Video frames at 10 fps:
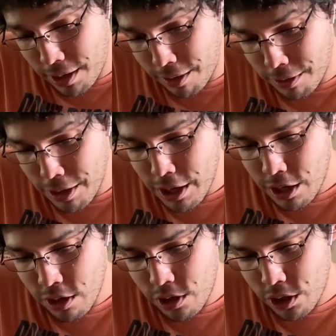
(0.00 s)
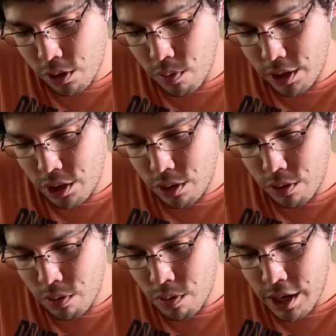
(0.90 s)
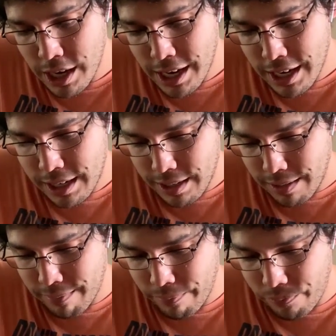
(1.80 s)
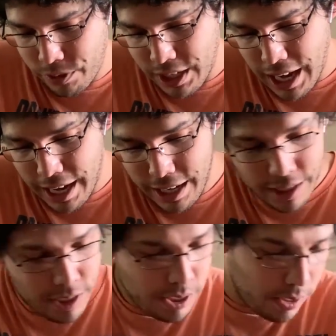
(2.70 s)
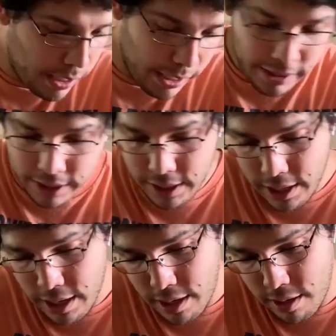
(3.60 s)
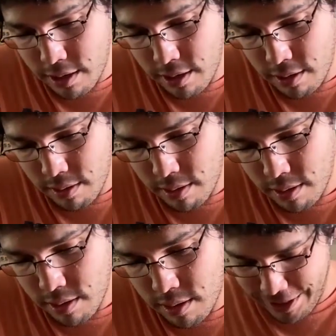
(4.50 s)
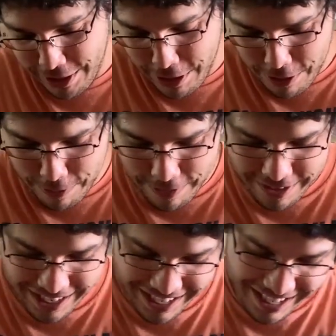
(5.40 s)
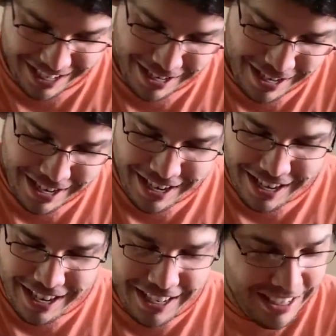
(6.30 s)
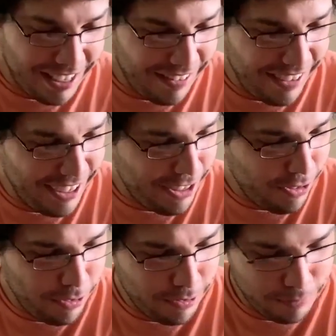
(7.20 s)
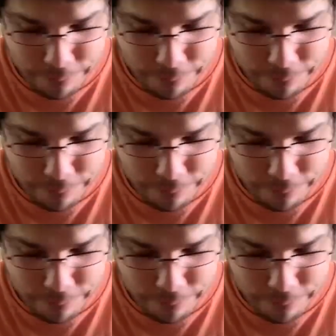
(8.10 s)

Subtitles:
thing. You're just going to tie it at this end. So let's go here